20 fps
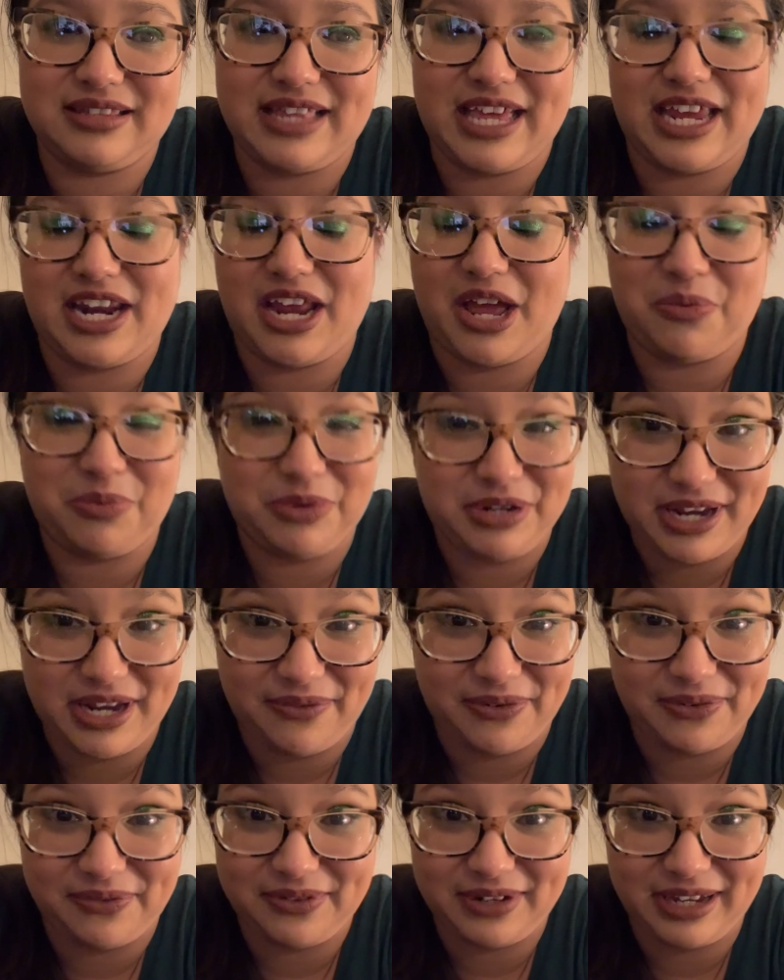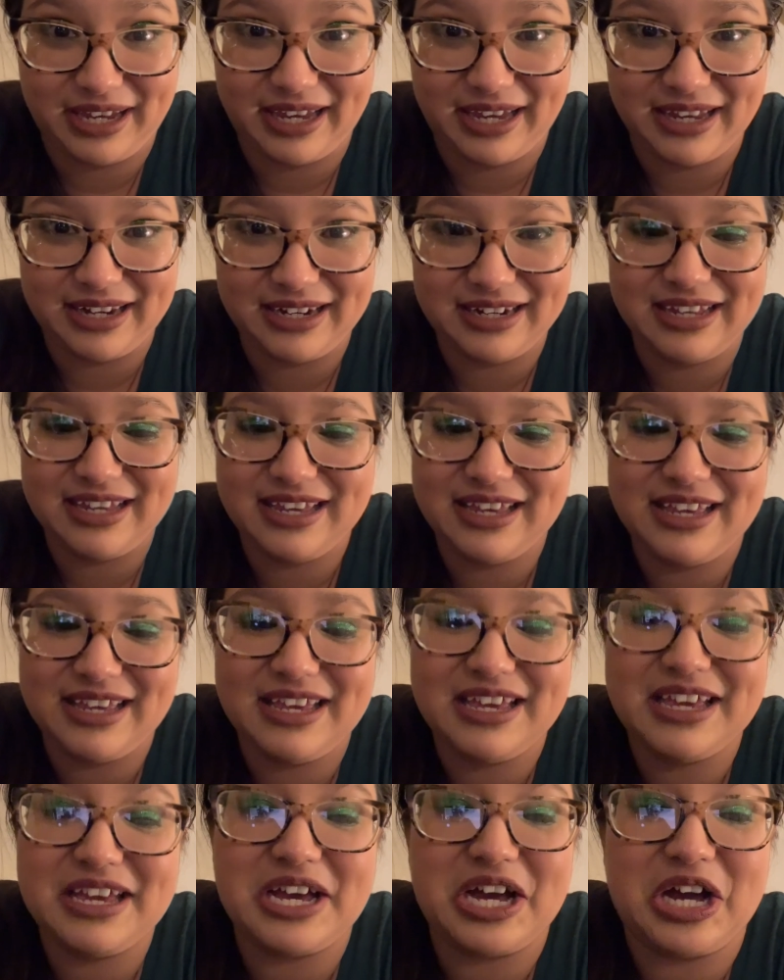I would never forget.
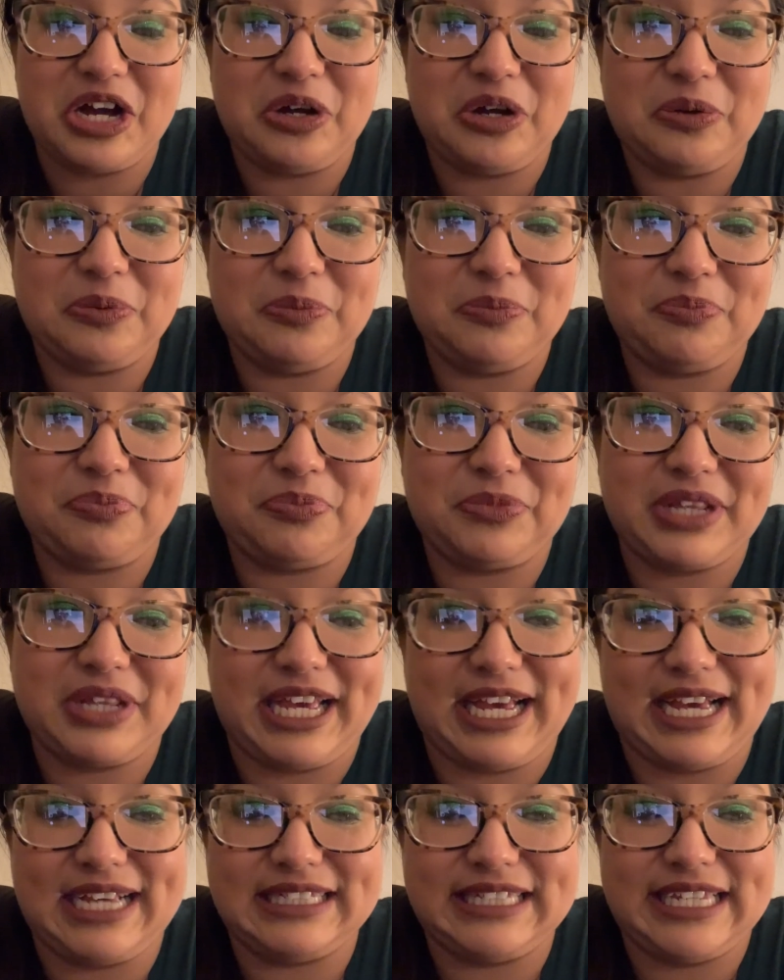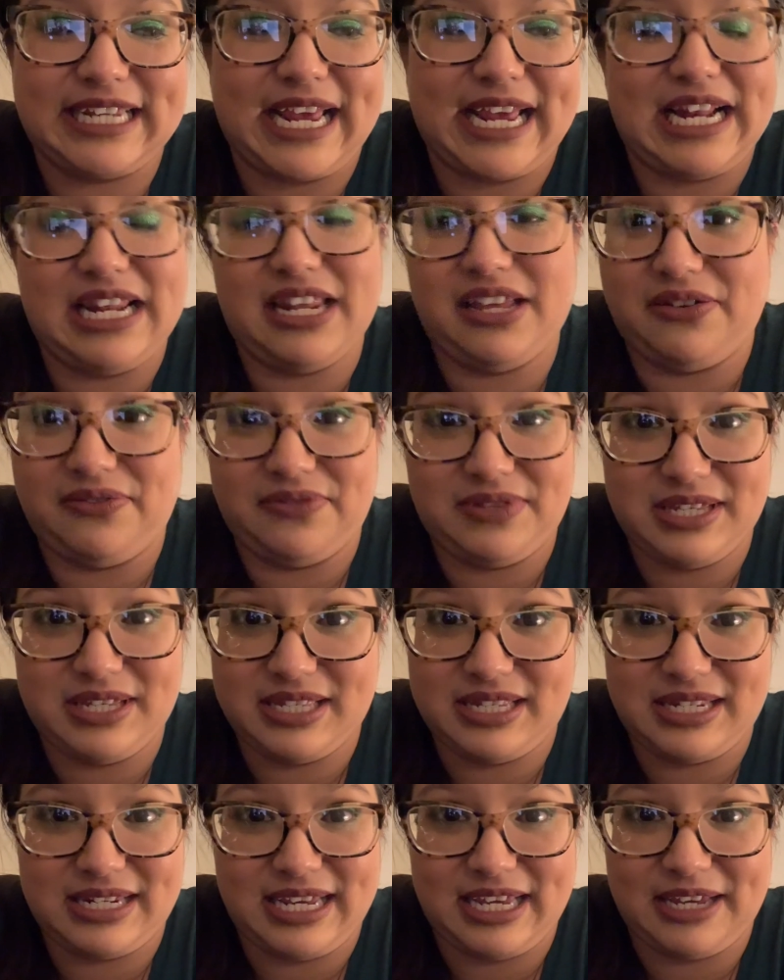Like I said, I love
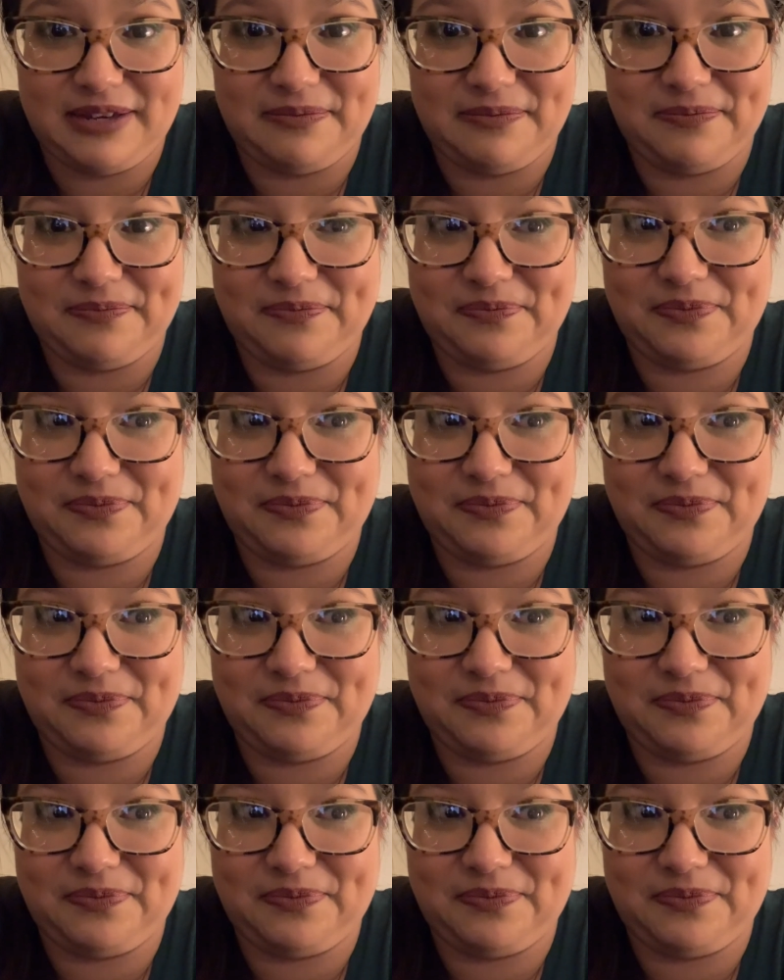this team.